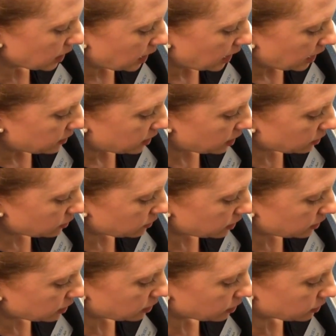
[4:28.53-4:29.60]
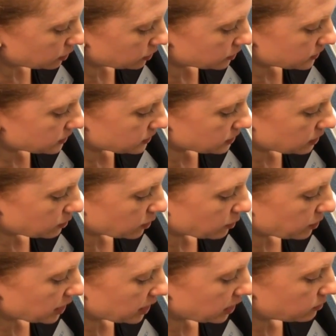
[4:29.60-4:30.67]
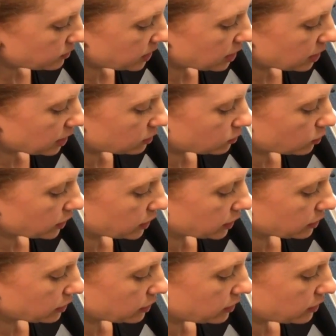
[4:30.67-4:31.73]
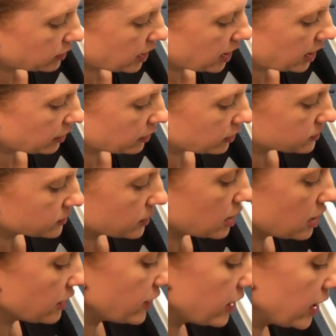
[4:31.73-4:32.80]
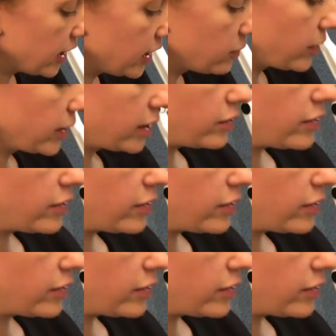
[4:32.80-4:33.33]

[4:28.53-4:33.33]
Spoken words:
The other thing that you'll notice is I'm applying beyond where the hair is on the eyebrow.